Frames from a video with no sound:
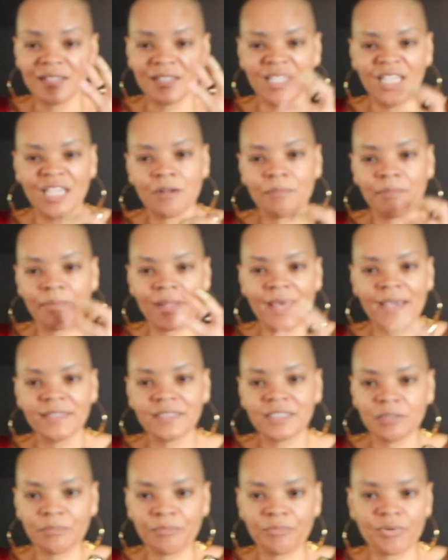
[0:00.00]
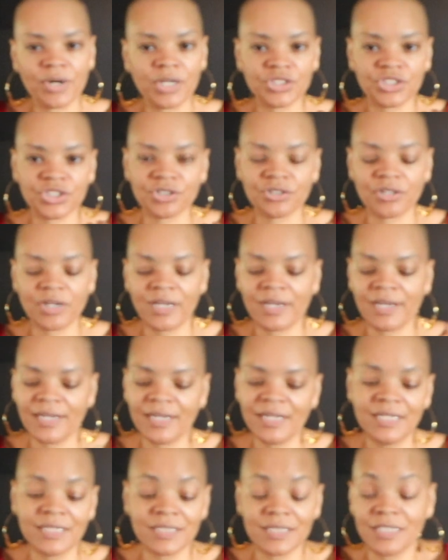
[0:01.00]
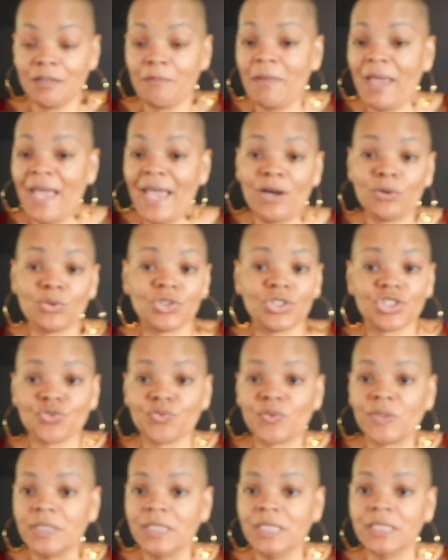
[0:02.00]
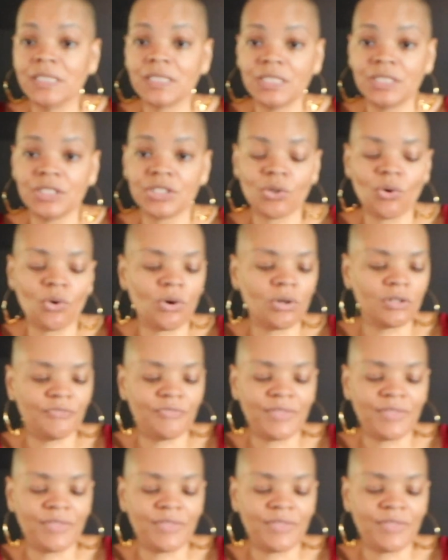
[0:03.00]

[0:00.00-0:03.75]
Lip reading: It applies the pressure, and it somehow just releases all of